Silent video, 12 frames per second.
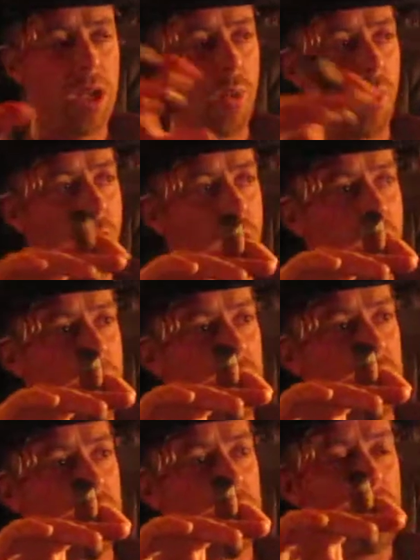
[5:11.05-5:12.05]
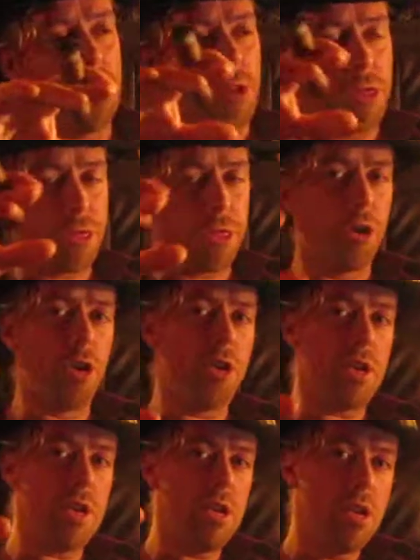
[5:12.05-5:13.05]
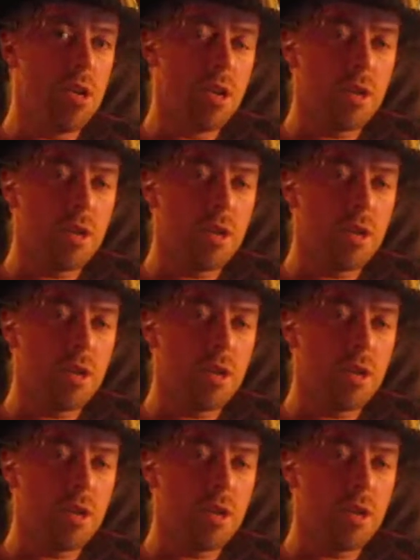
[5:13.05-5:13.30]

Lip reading: was 30